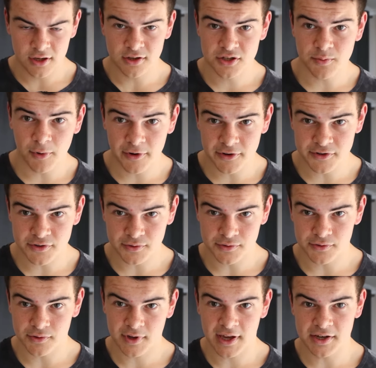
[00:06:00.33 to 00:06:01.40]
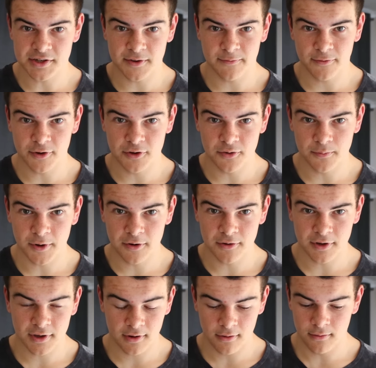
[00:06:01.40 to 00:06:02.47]
tomato sauce or ketchup for you
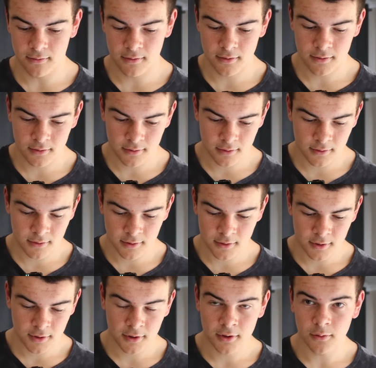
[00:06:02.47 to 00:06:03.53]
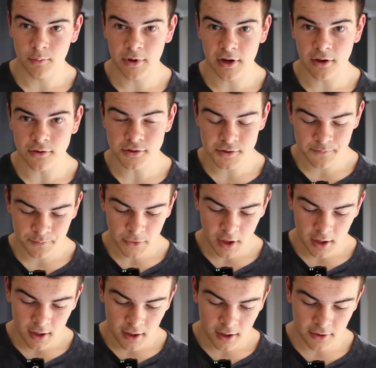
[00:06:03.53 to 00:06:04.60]
American weirdos,
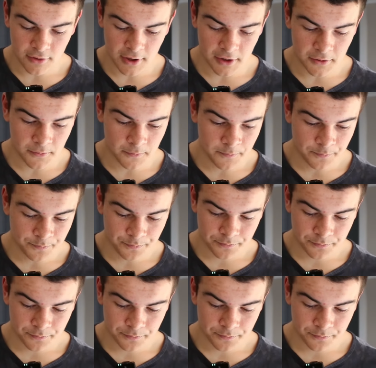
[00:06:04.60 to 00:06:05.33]
and then